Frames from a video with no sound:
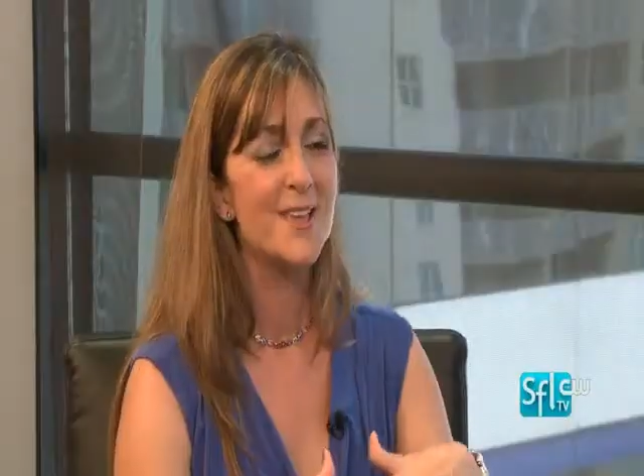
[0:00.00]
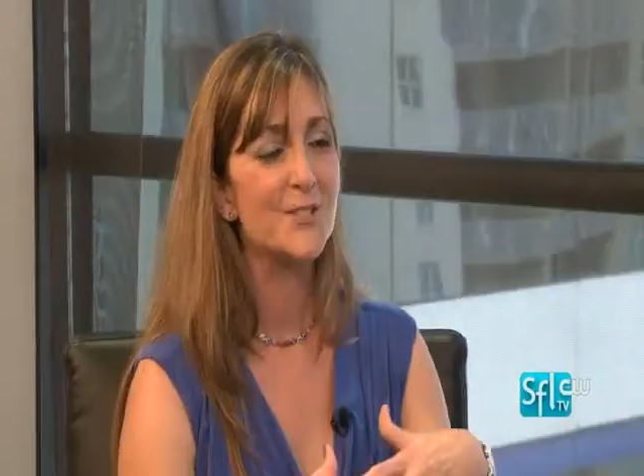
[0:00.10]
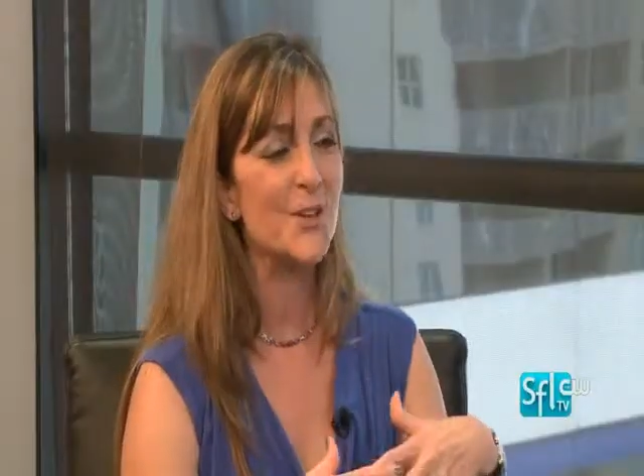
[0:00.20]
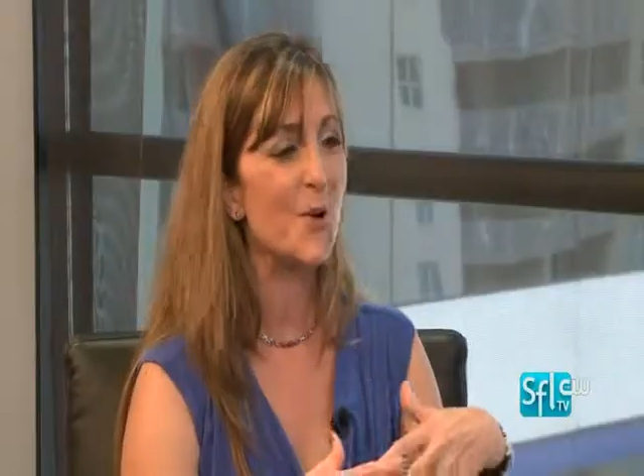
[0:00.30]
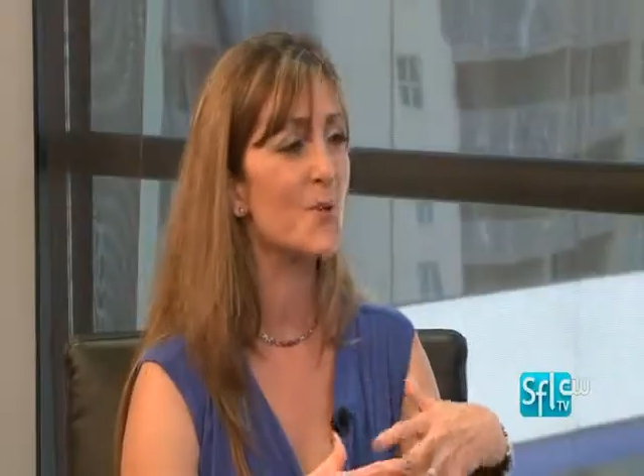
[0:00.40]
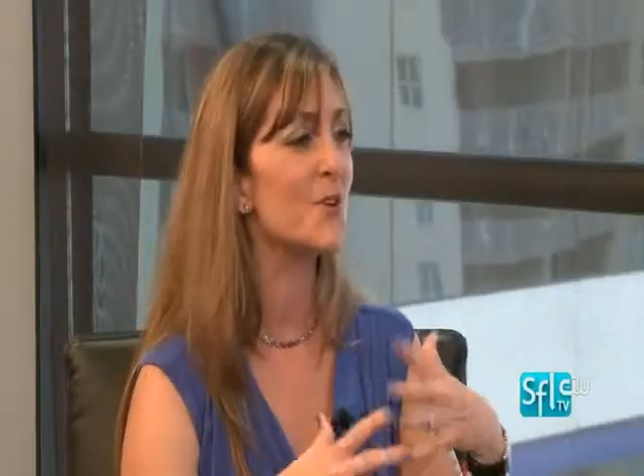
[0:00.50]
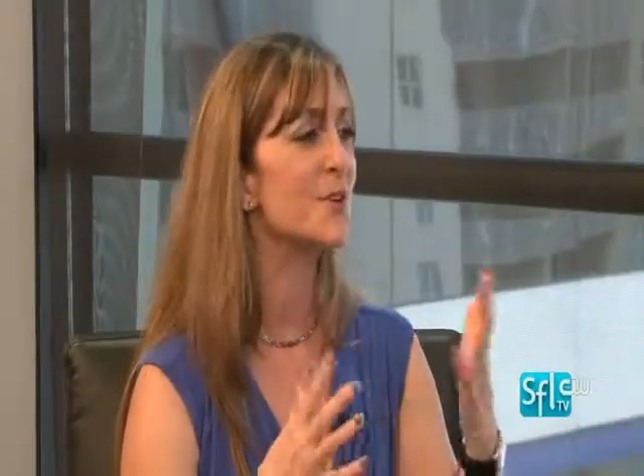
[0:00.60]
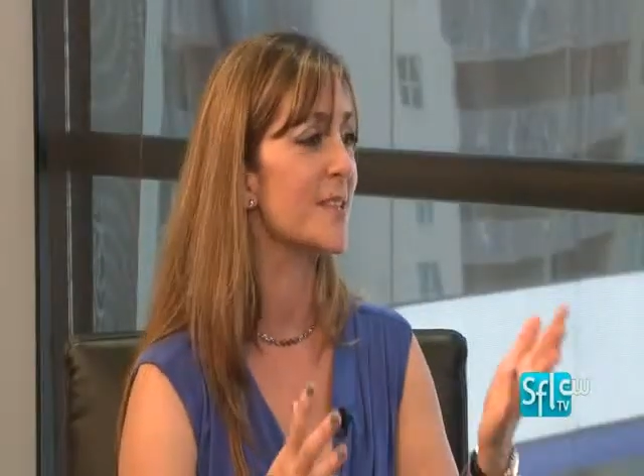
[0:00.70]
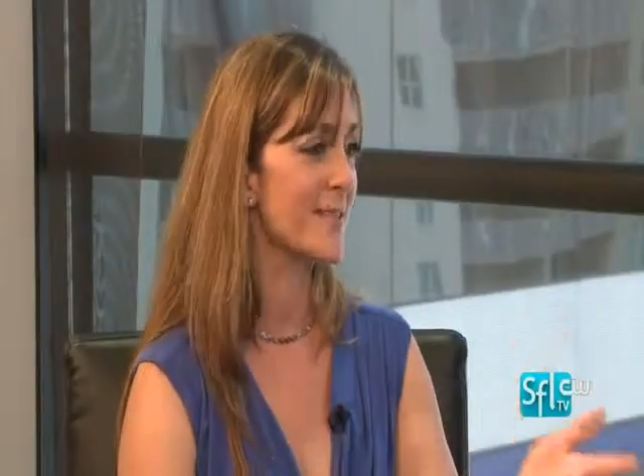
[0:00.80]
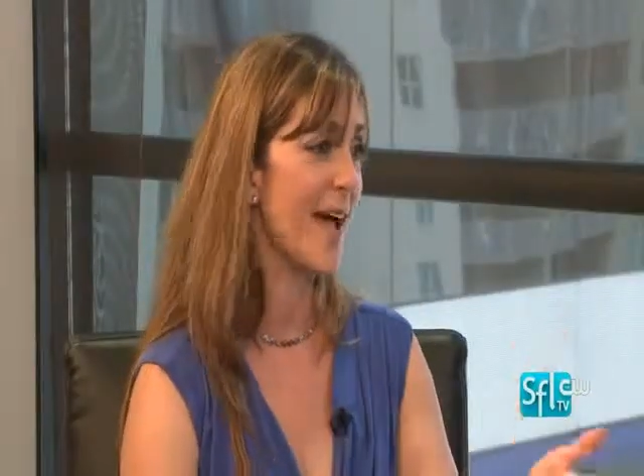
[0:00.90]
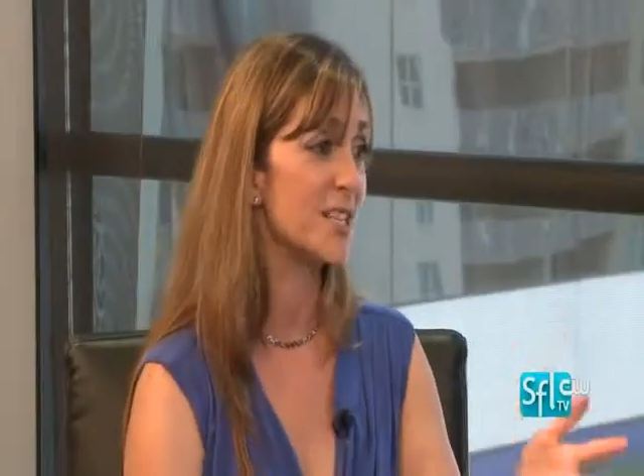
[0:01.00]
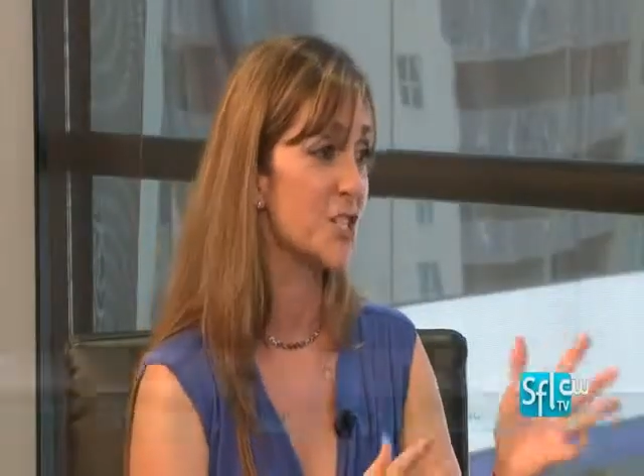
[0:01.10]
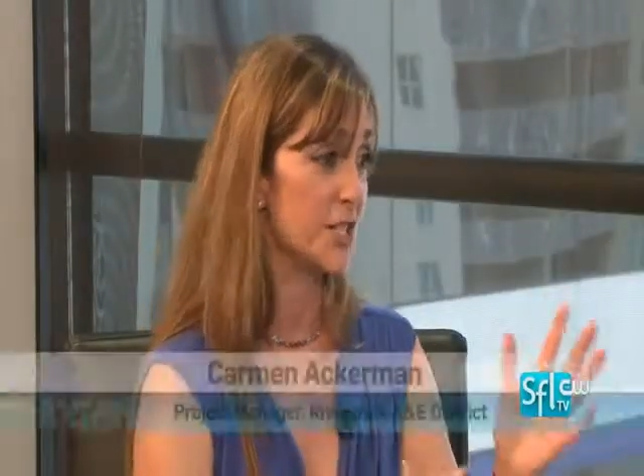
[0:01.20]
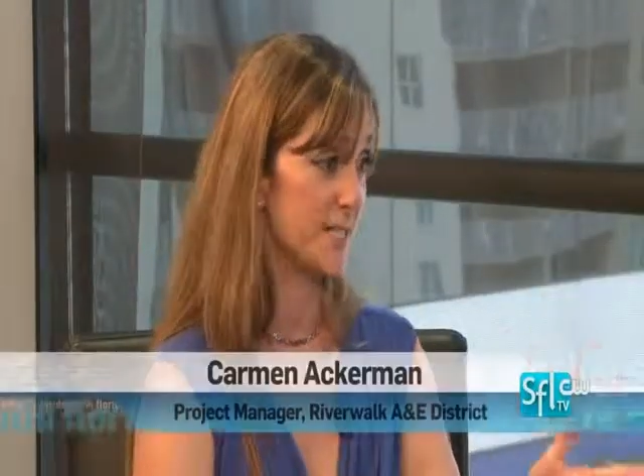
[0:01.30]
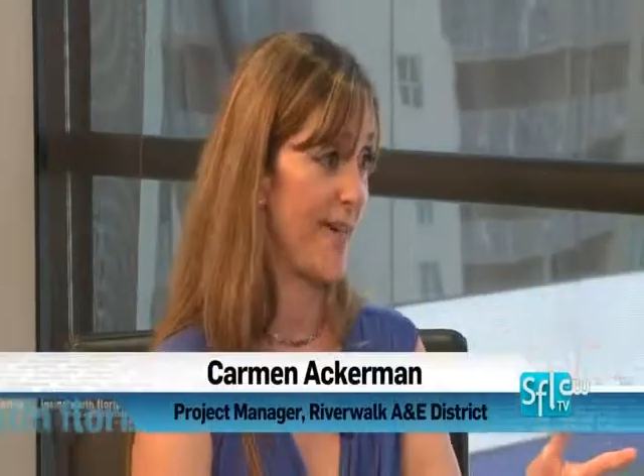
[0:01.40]
So
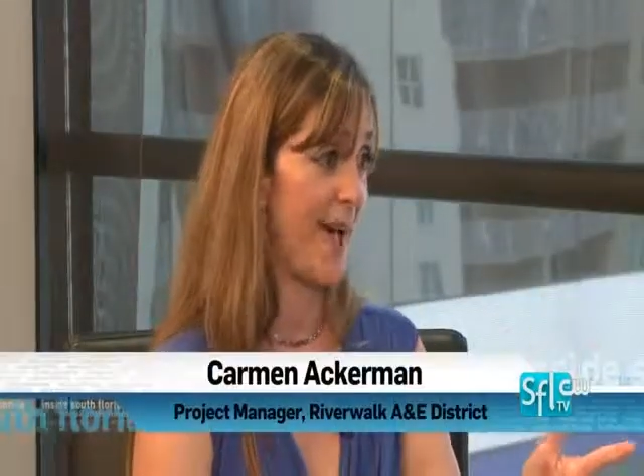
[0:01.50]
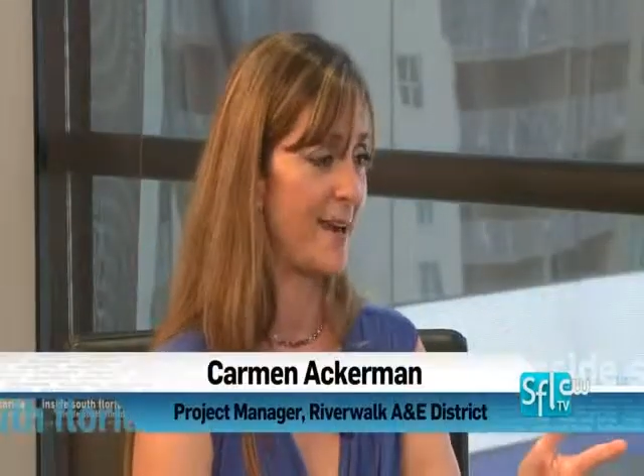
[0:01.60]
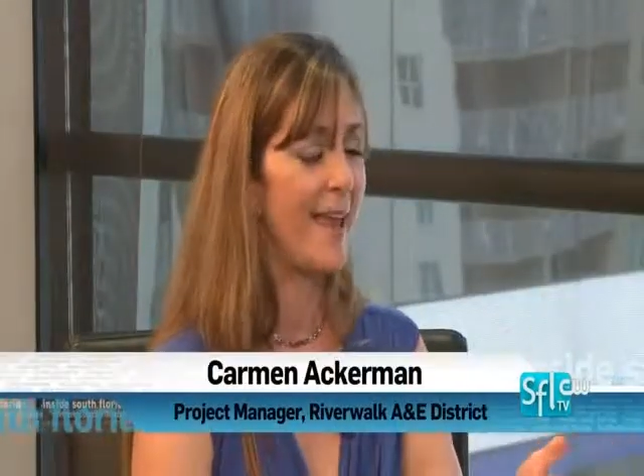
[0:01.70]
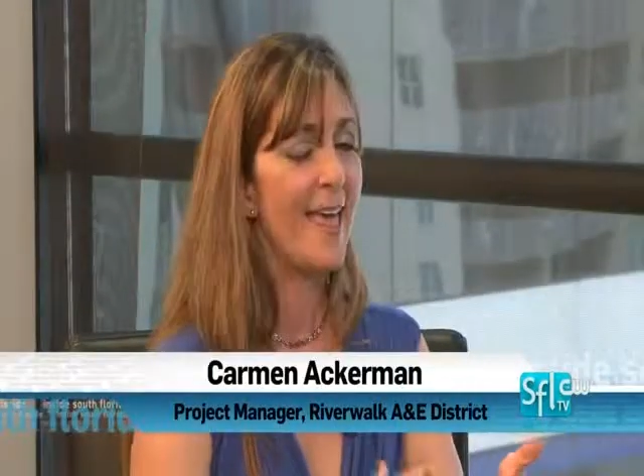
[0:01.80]
that's just that.